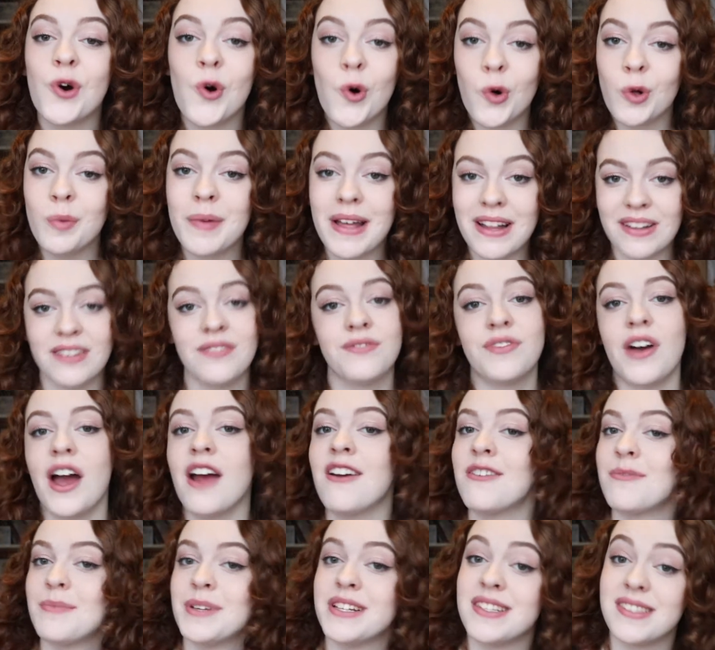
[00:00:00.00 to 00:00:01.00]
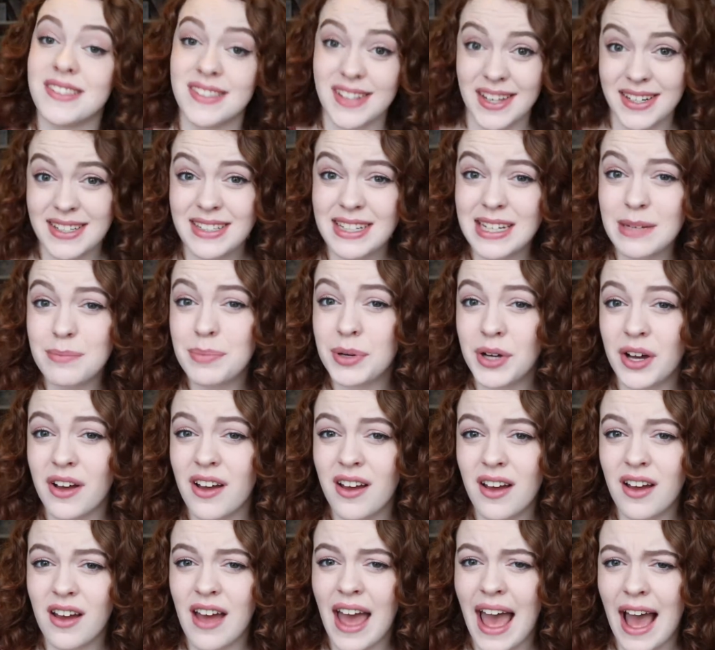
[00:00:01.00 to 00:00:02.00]
all-male environment certainly put
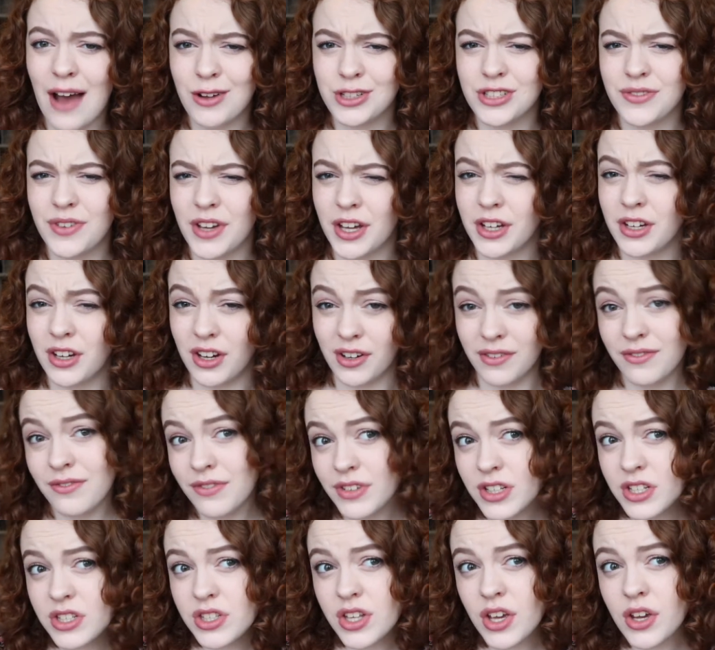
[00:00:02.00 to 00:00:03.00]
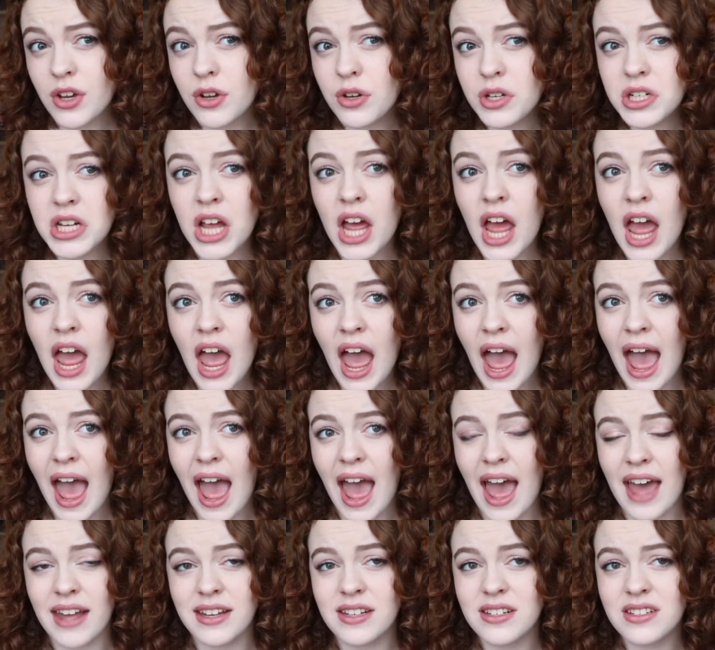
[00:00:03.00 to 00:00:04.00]
her out of her comfort zone
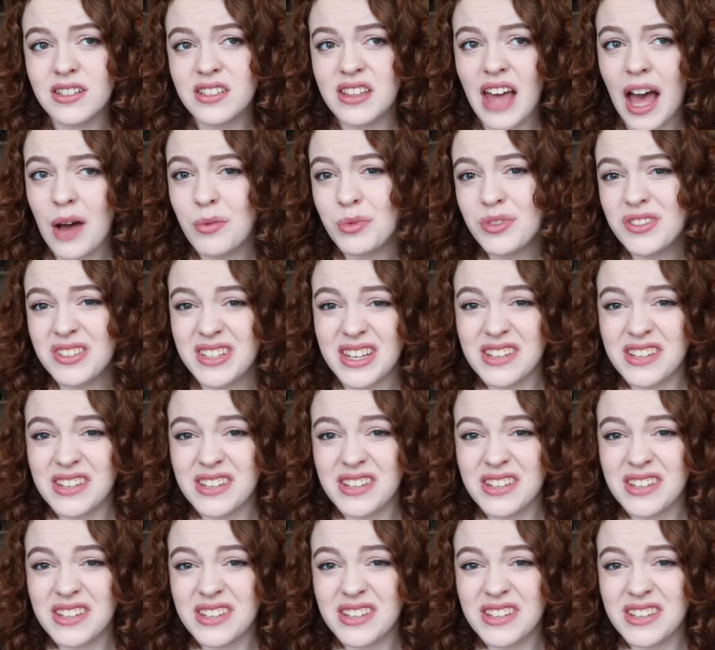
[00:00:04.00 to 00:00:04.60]
and that was